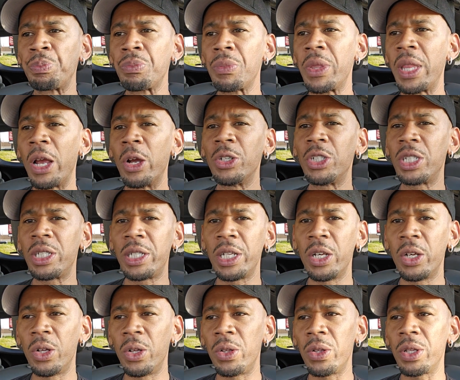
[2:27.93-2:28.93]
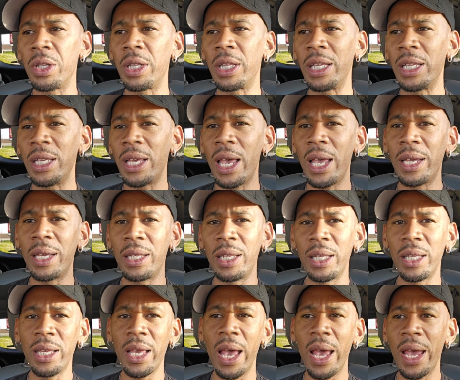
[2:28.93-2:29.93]
there's still the yin and the
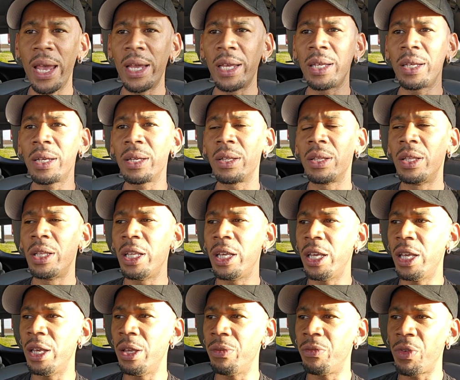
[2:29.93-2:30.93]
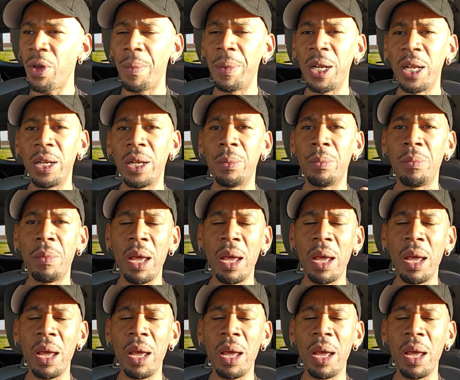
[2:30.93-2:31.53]
yang, the feminine